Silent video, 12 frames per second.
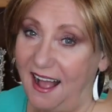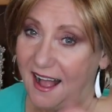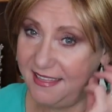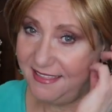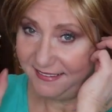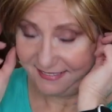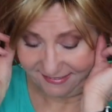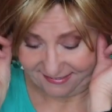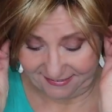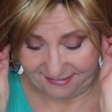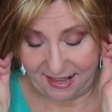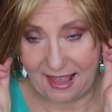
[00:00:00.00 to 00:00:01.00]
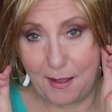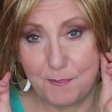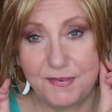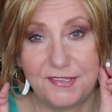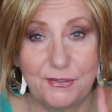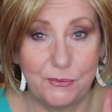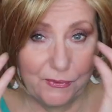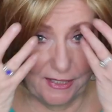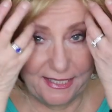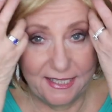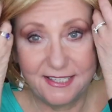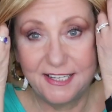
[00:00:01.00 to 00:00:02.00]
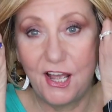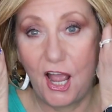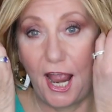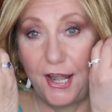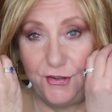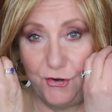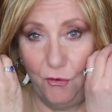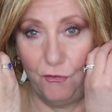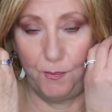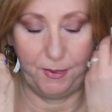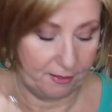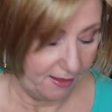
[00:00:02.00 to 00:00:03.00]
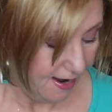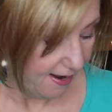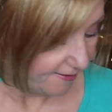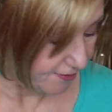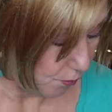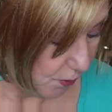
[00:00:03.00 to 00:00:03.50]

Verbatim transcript: I think this is absolutely adorable. So